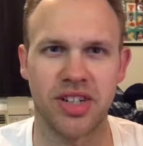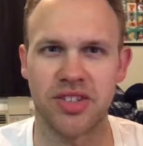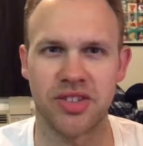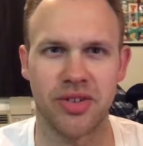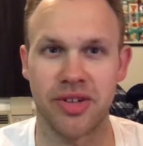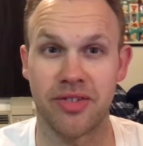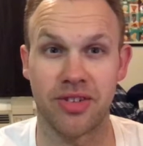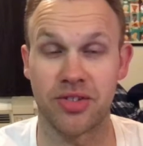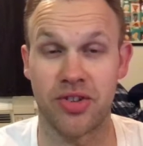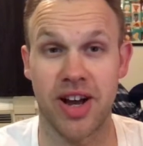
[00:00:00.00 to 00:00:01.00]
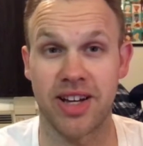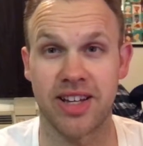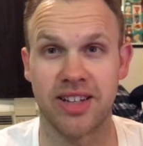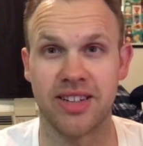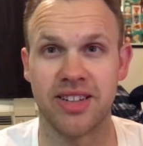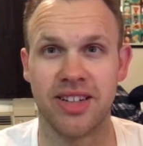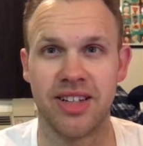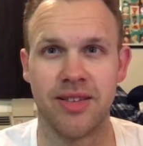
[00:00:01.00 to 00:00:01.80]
He doesn't do any real tracking.